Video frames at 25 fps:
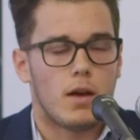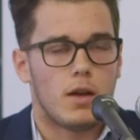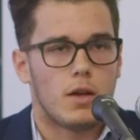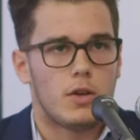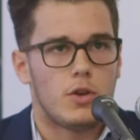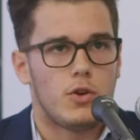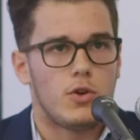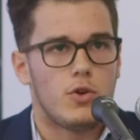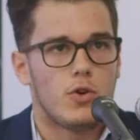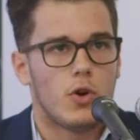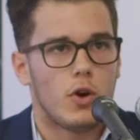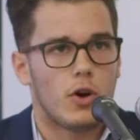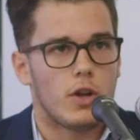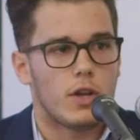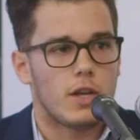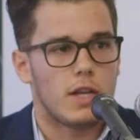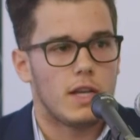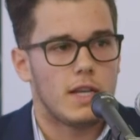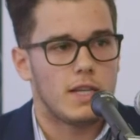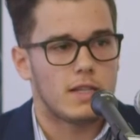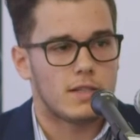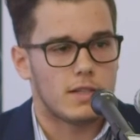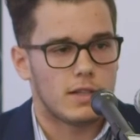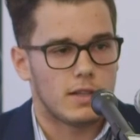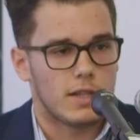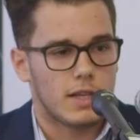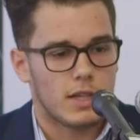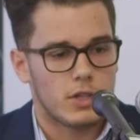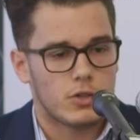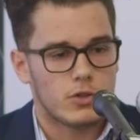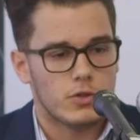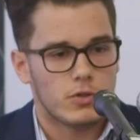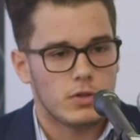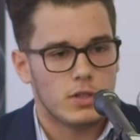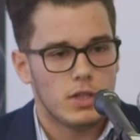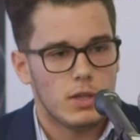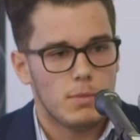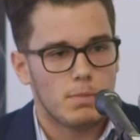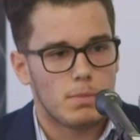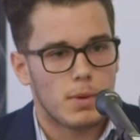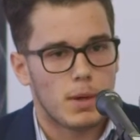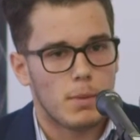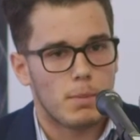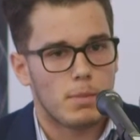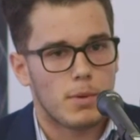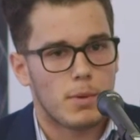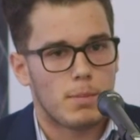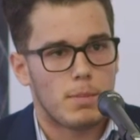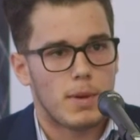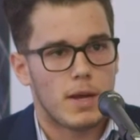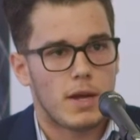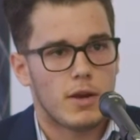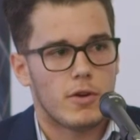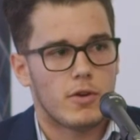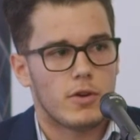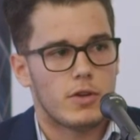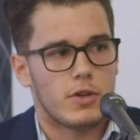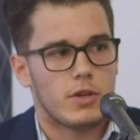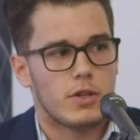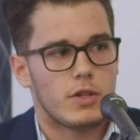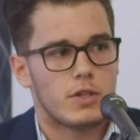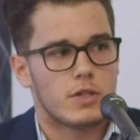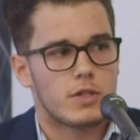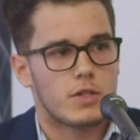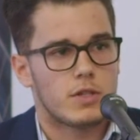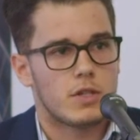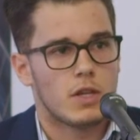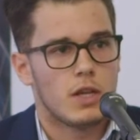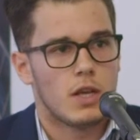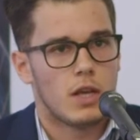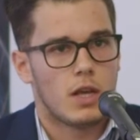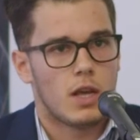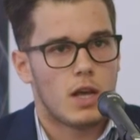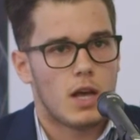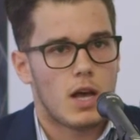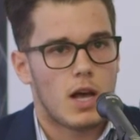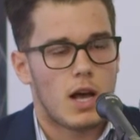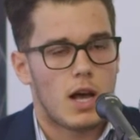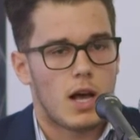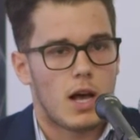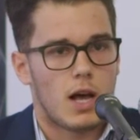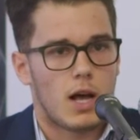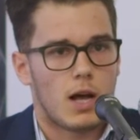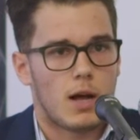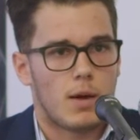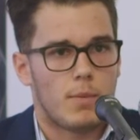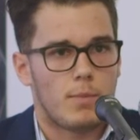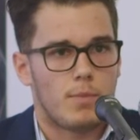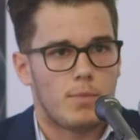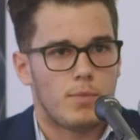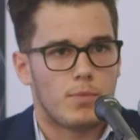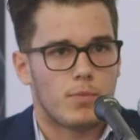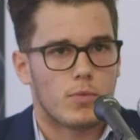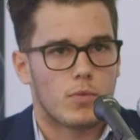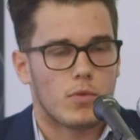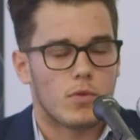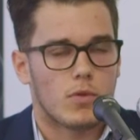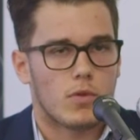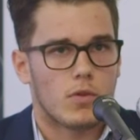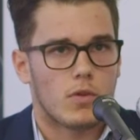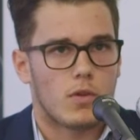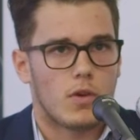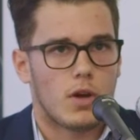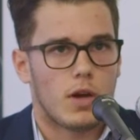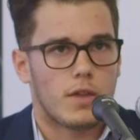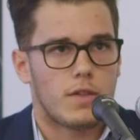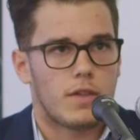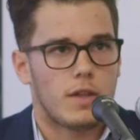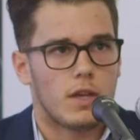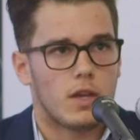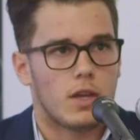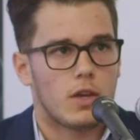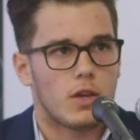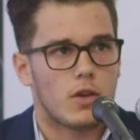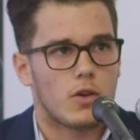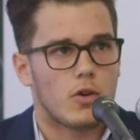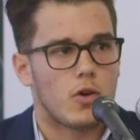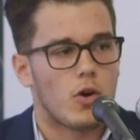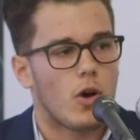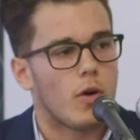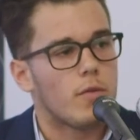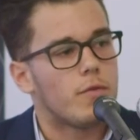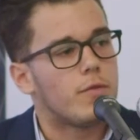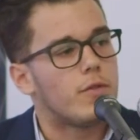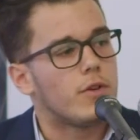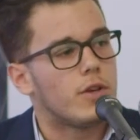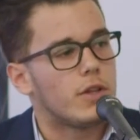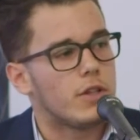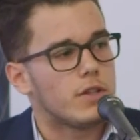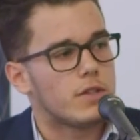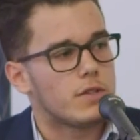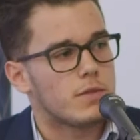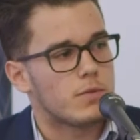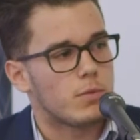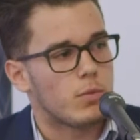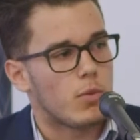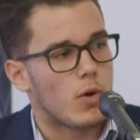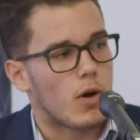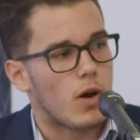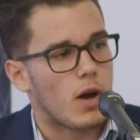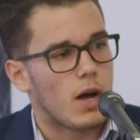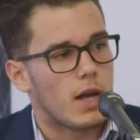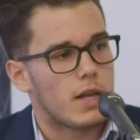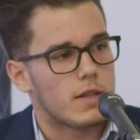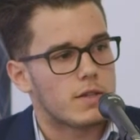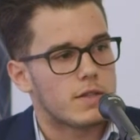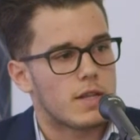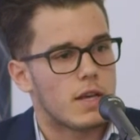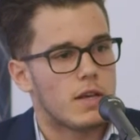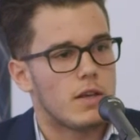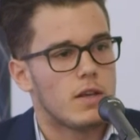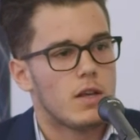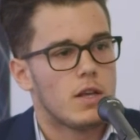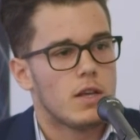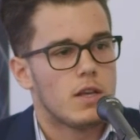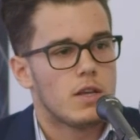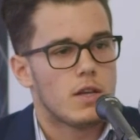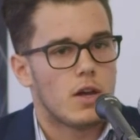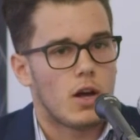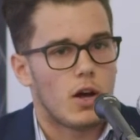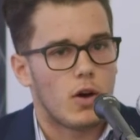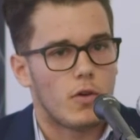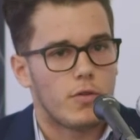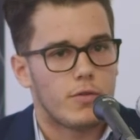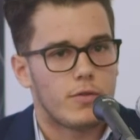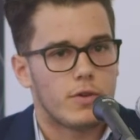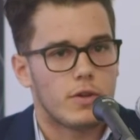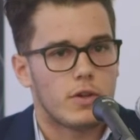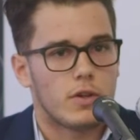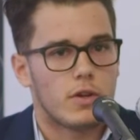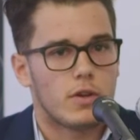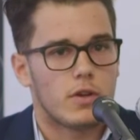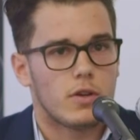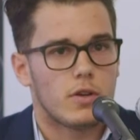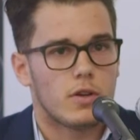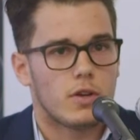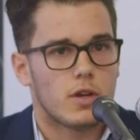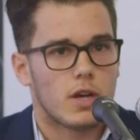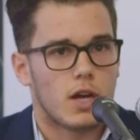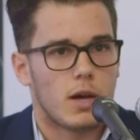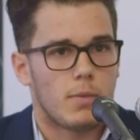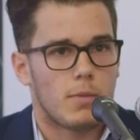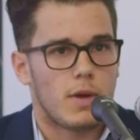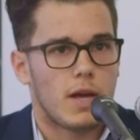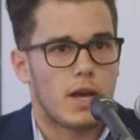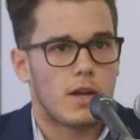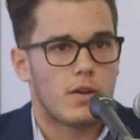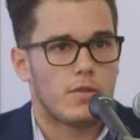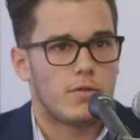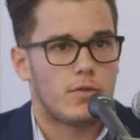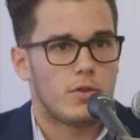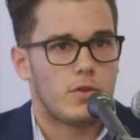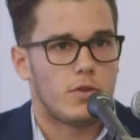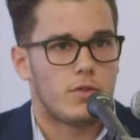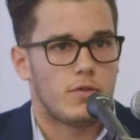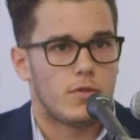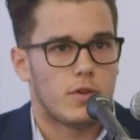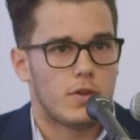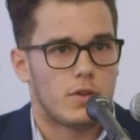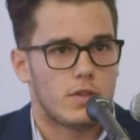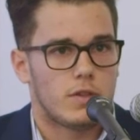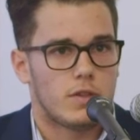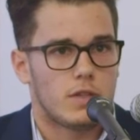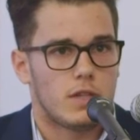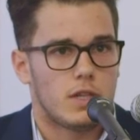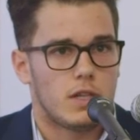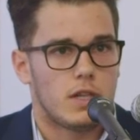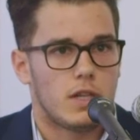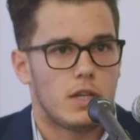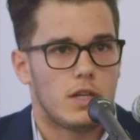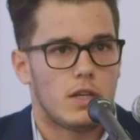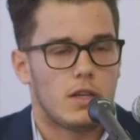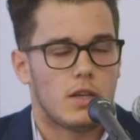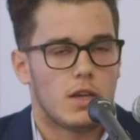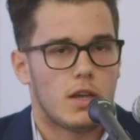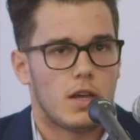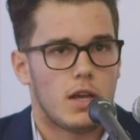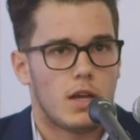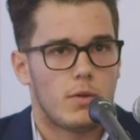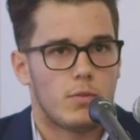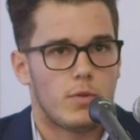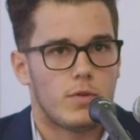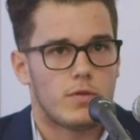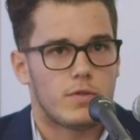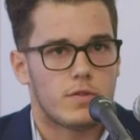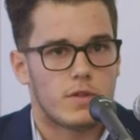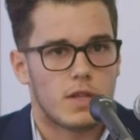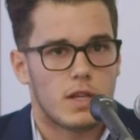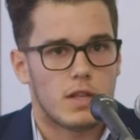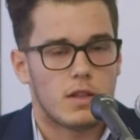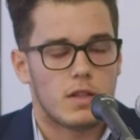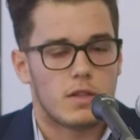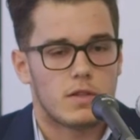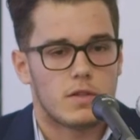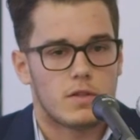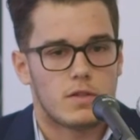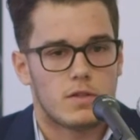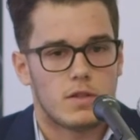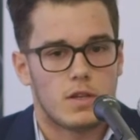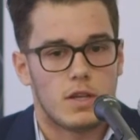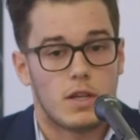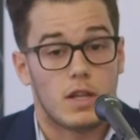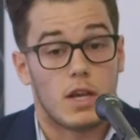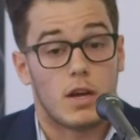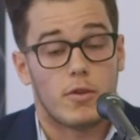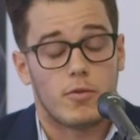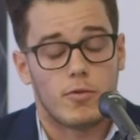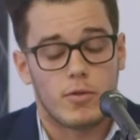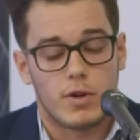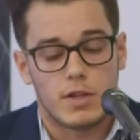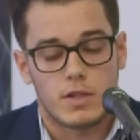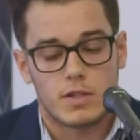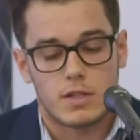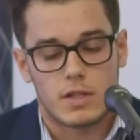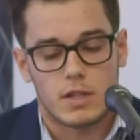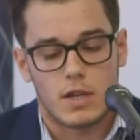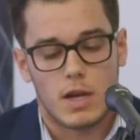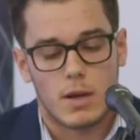not intellectually, but preparedness, I think, confidence-wise. They often come out of university, and we've seen this in our recent